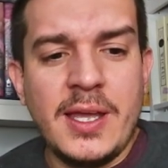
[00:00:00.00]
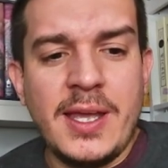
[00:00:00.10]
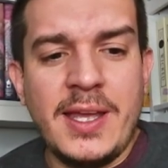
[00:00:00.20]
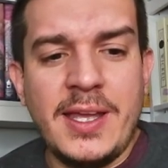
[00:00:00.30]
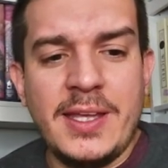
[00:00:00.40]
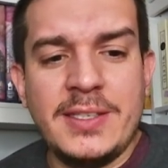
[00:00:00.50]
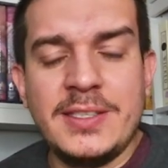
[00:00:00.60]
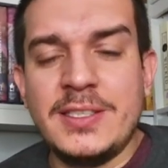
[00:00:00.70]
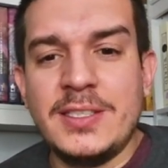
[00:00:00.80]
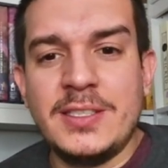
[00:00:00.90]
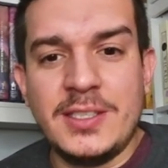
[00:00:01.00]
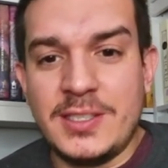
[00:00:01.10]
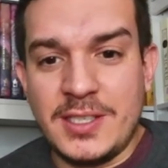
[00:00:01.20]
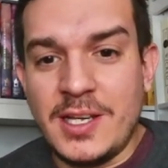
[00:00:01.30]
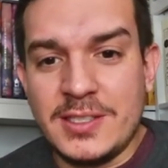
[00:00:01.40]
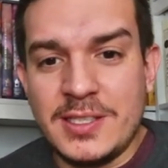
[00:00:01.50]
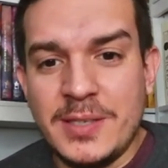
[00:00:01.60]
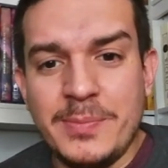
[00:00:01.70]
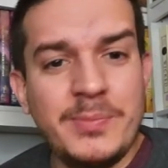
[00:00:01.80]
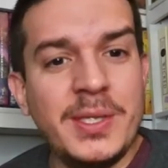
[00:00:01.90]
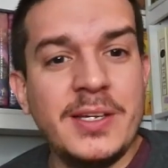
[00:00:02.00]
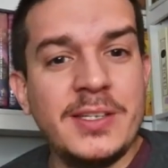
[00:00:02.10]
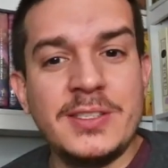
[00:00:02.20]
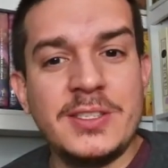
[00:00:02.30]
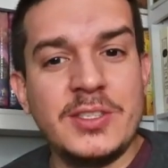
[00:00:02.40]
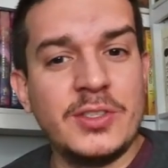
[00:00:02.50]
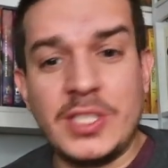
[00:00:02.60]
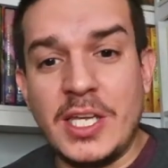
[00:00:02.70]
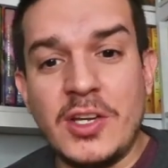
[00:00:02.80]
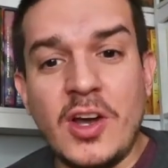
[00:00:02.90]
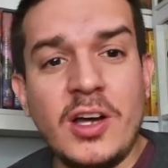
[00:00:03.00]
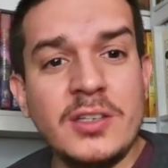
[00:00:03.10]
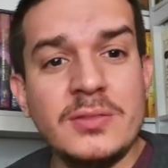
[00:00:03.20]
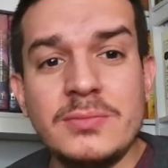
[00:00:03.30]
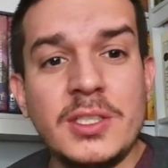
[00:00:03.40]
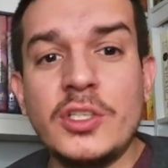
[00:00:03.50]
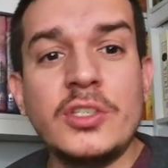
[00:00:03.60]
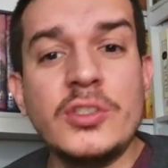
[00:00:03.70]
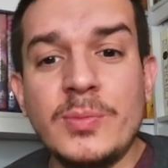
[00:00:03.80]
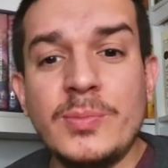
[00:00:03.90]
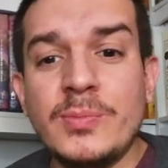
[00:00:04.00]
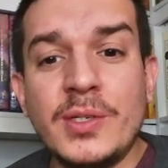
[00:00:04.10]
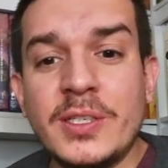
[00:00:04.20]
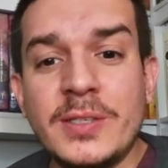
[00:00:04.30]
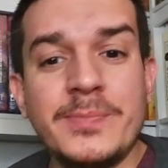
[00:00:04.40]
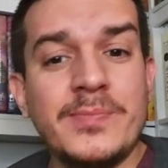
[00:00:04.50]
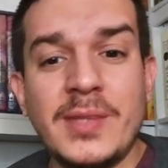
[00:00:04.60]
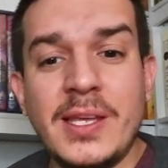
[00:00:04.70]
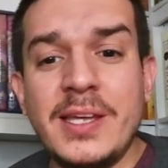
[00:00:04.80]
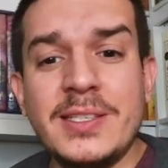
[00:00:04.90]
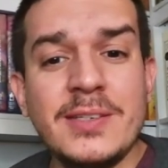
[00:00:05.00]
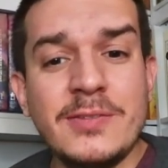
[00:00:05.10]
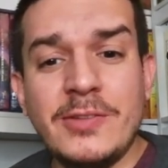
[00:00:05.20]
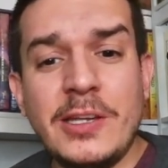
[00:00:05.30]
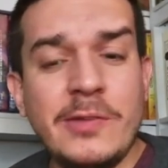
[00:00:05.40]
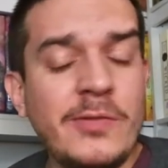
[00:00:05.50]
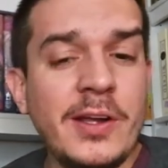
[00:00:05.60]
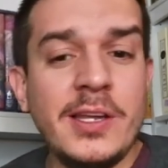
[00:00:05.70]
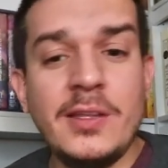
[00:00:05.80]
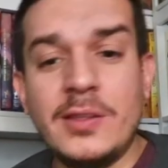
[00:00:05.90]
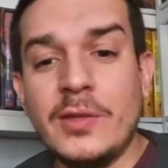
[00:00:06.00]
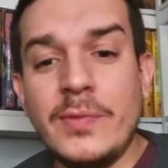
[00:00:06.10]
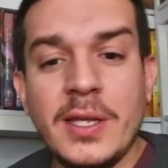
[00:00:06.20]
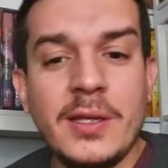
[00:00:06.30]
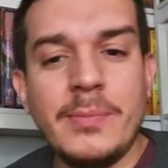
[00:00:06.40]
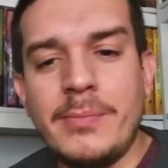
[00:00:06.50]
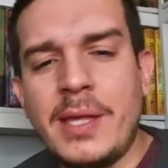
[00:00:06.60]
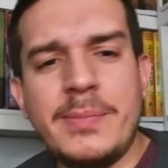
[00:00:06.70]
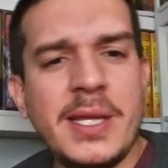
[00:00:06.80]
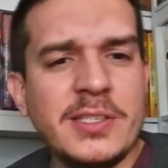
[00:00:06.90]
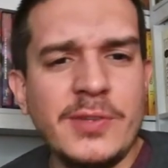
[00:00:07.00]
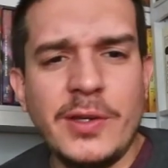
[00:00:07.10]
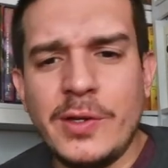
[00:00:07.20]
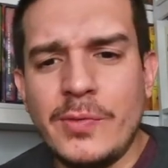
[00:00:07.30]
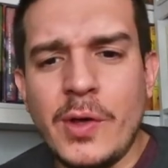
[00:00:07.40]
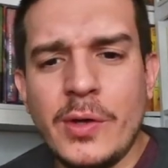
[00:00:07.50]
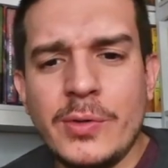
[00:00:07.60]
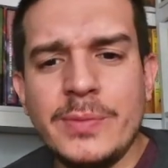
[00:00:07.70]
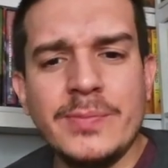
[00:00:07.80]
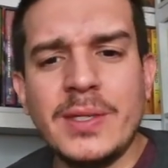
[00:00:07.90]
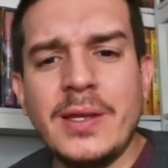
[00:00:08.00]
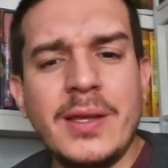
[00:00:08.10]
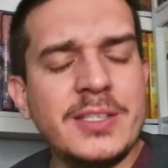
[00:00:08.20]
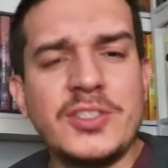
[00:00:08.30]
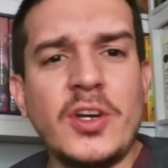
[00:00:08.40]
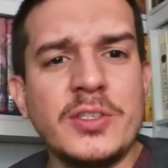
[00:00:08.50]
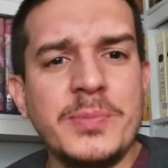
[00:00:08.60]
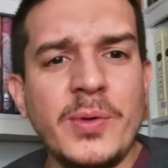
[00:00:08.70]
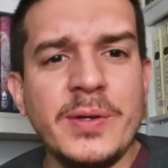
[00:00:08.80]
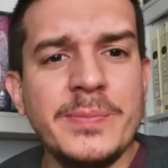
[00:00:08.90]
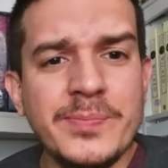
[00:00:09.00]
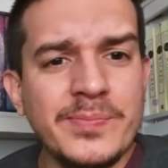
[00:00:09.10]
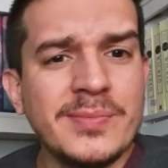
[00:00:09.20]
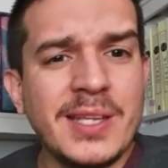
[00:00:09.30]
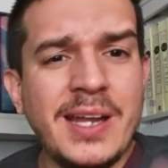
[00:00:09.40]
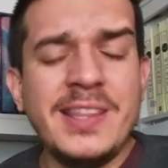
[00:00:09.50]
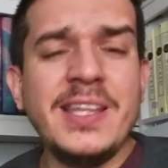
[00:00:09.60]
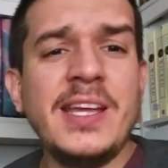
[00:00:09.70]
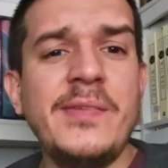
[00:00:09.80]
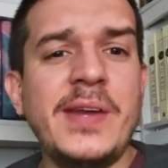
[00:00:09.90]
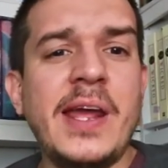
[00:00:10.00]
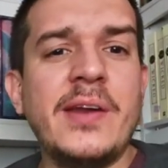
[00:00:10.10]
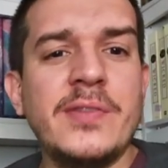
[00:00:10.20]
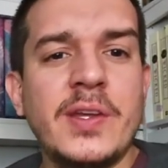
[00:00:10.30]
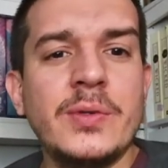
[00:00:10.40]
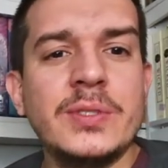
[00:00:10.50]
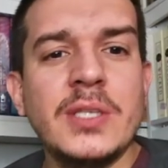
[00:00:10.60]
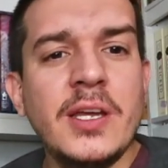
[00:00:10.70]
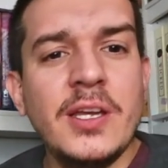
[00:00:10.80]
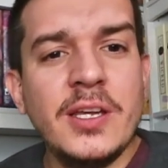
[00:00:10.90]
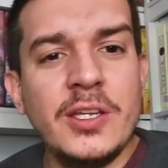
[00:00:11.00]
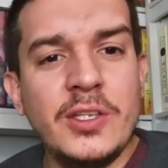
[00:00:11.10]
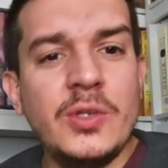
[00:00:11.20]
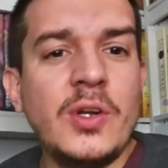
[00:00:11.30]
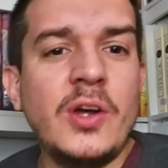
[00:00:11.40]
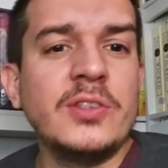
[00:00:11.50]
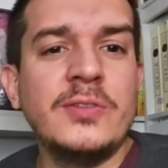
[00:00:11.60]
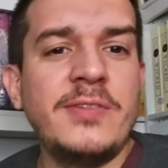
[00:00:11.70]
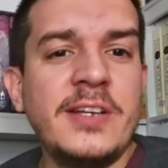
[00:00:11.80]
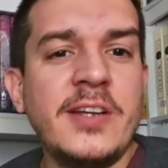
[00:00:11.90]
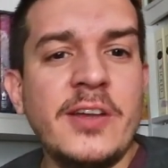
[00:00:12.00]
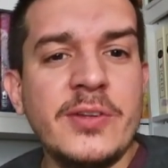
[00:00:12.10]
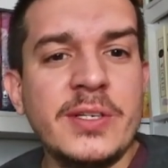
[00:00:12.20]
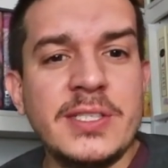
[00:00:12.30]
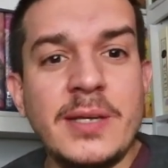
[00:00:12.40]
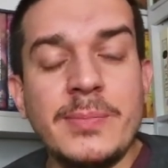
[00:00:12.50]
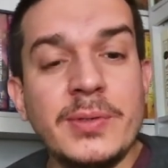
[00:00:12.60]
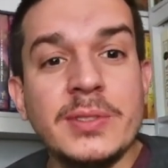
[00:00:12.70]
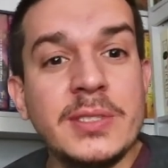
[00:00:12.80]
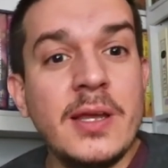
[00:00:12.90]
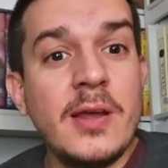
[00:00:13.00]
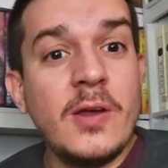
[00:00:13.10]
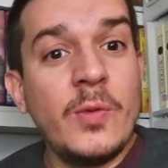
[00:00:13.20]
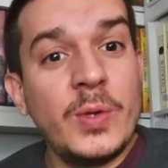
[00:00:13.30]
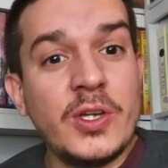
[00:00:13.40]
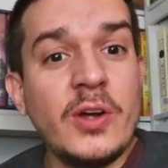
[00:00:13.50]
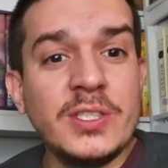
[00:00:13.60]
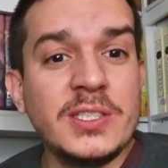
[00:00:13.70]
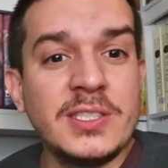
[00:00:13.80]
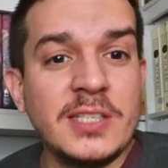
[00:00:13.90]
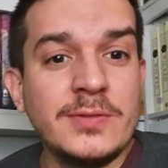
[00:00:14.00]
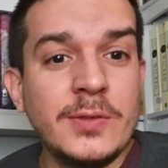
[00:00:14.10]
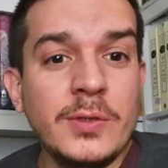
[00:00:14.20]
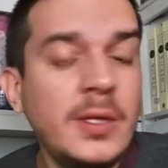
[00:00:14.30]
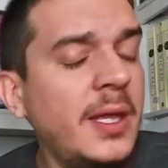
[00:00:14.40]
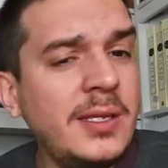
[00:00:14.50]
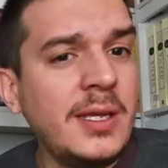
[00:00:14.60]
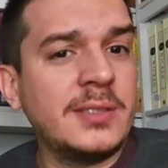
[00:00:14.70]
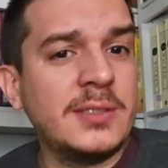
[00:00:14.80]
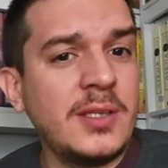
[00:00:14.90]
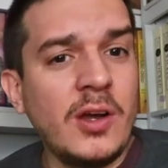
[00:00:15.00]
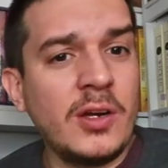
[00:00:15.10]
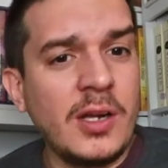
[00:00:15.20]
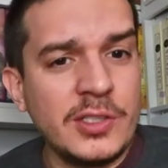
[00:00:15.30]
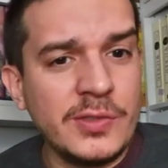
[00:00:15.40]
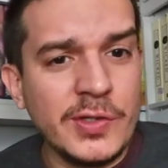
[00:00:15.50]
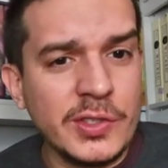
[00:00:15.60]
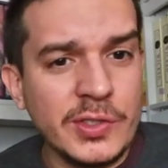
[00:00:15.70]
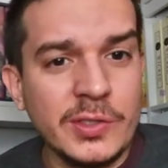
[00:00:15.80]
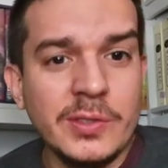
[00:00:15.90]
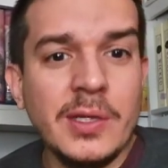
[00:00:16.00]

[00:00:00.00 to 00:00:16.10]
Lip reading: and discuss them, because there's King Kong, The Jungle Book, It, Freaky Friday, The Ring, Mad Max Fury Road, A Star is Born. And I think even out of those, you can also find other examples which are successful and yes, are controversial,